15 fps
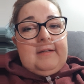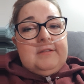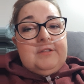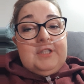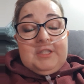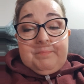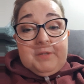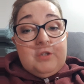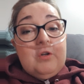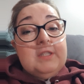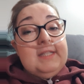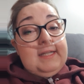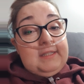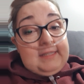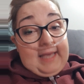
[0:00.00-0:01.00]
Just
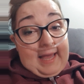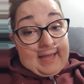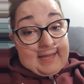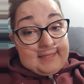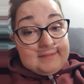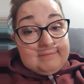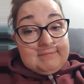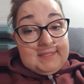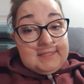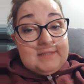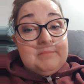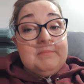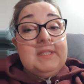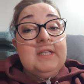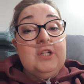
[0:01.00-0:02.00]
because I can
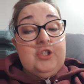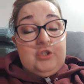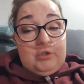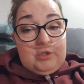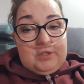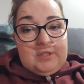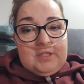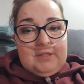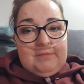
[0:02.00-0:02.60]
doesn't mean I should.